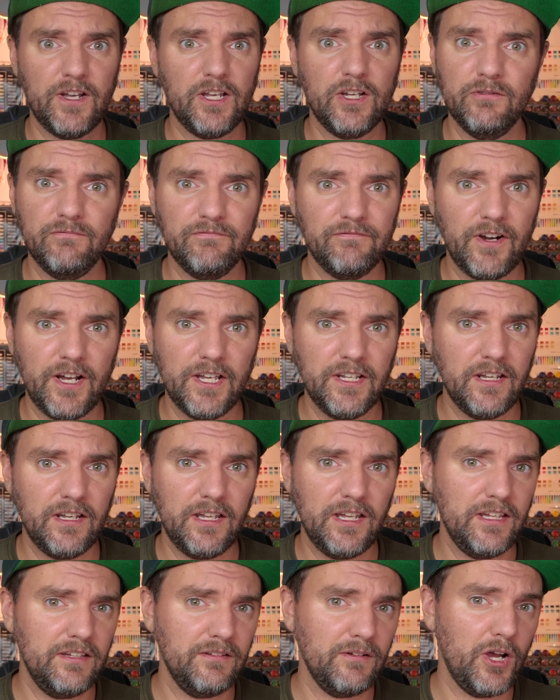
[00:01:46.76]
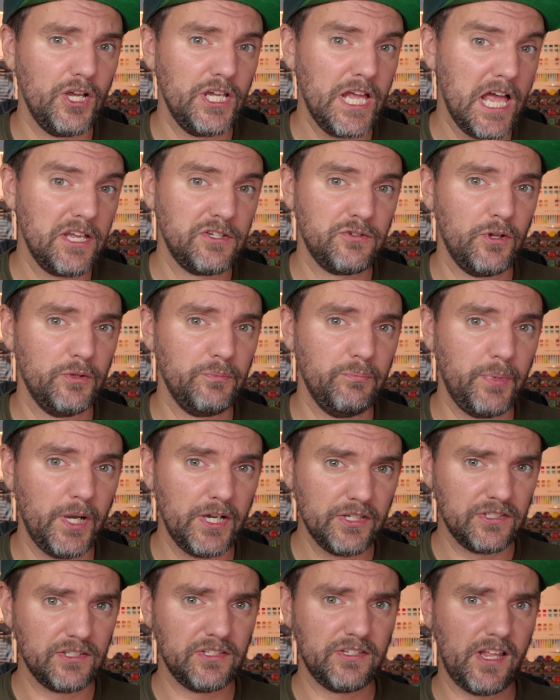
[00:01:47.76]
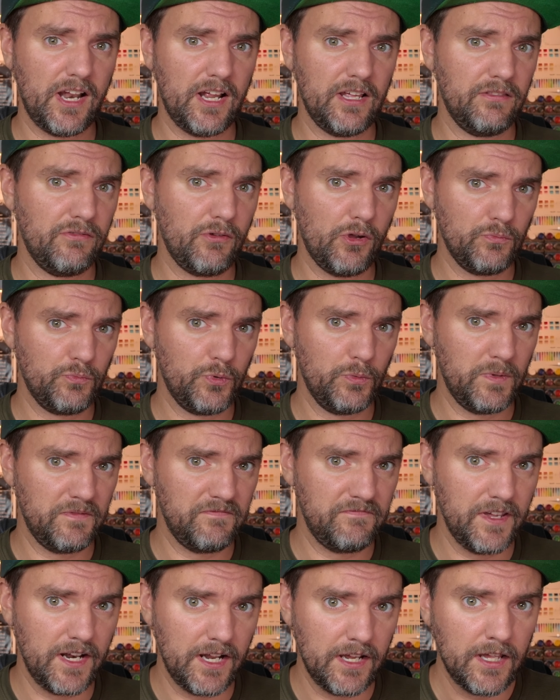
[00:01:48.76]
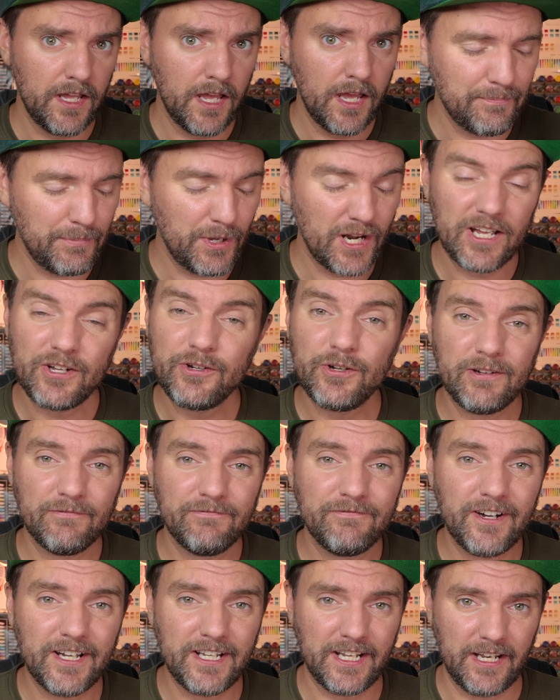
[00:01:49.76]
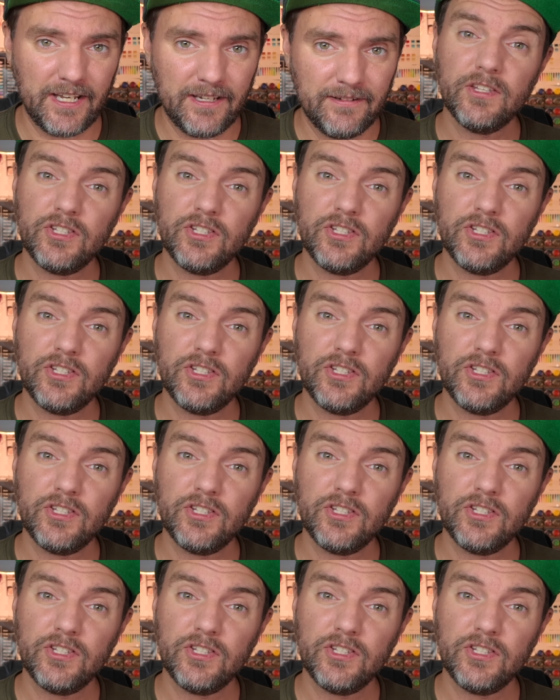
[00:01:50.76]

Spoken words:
I could find any astronaut bust that I thought would be fitting, but I couldn't find any.